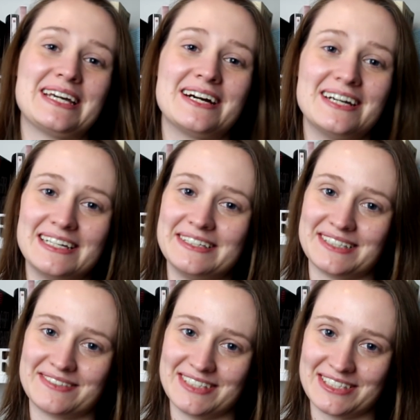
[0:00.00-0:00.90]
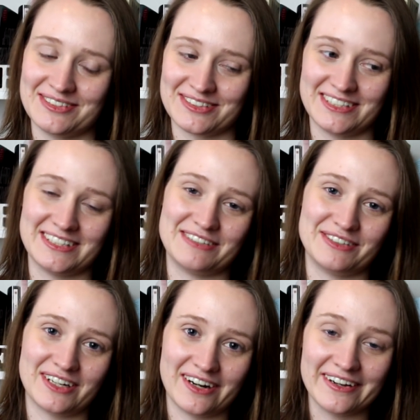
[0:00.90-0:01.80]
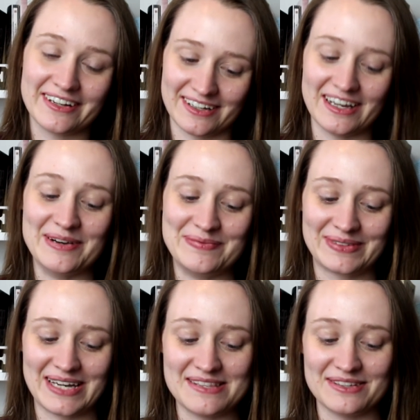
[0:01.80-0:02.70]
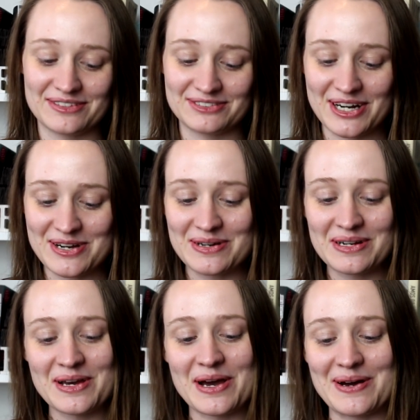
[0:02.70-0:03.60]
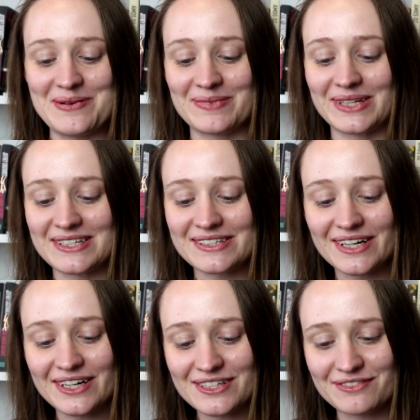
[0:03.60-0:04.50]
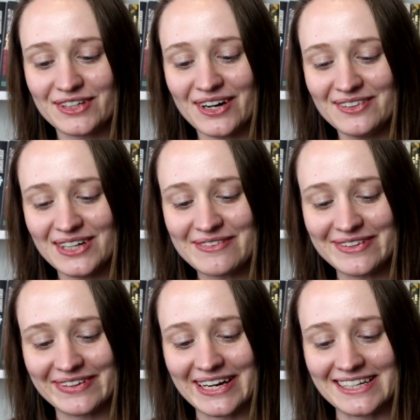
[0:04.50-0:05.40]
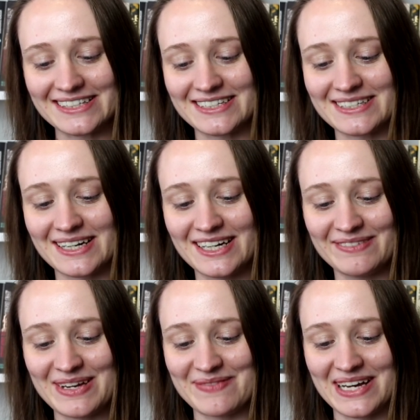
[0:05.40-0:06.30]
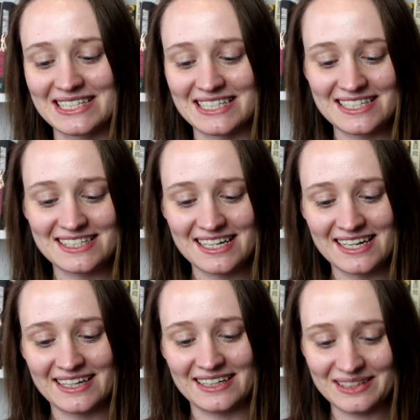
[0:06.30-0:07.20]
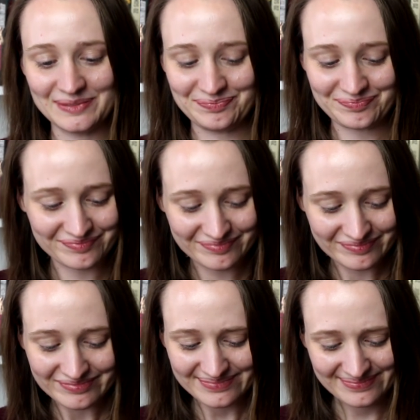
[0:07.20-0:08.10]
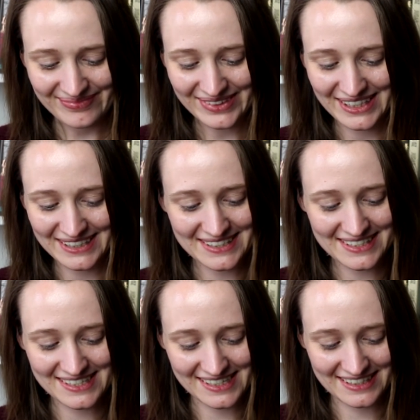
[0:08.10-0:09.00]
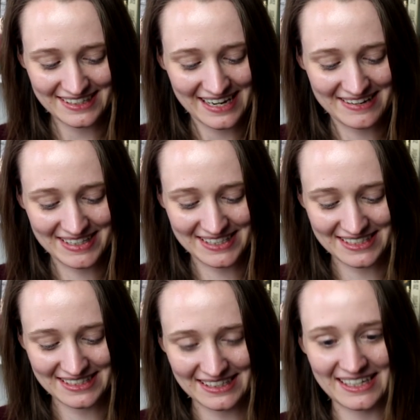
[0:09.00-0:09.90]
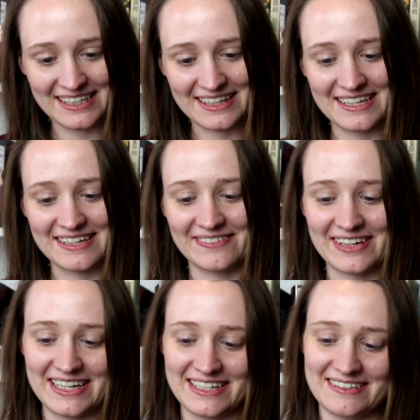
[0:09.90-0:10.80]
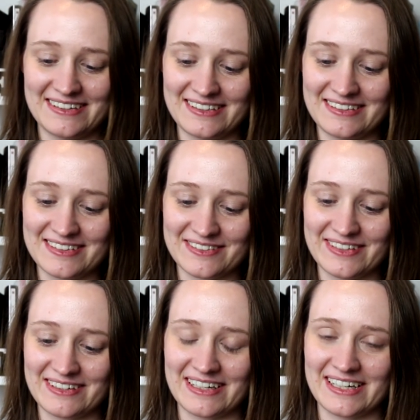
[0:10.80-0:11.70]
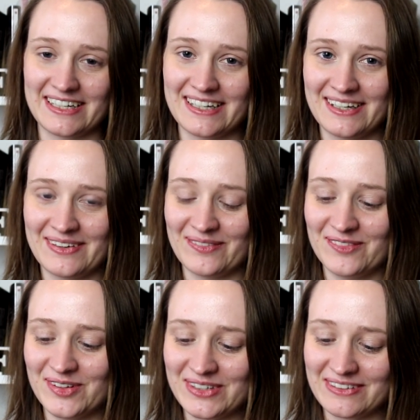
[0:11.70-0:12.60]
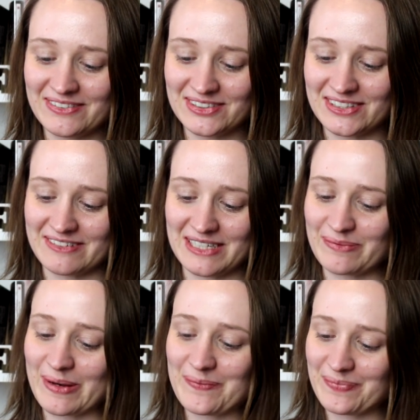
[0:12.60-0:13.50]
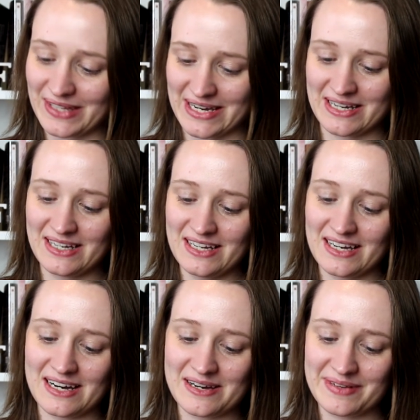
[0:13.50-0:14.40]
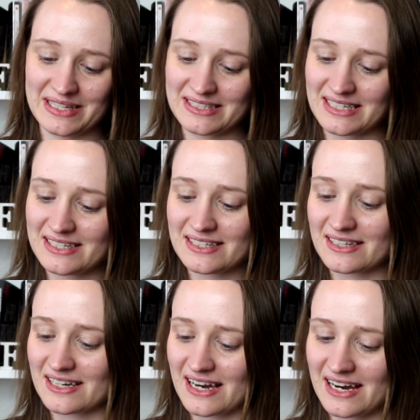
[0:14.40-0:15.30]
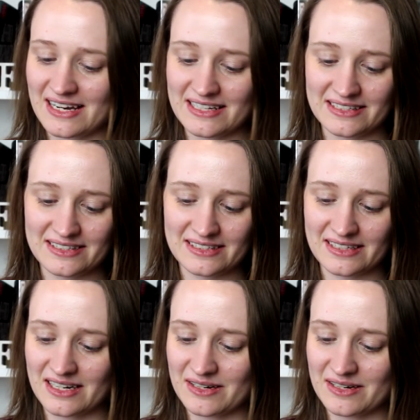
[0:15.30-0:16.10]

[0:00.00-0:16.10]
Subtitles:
they are illegitimate children and therefore can't gain the throne. But they just kind of go all over the place and just kind of make messes. And just, I don't know, it's just the kind of thing where you just feel like, what are you all doing? But yeah, it says that it has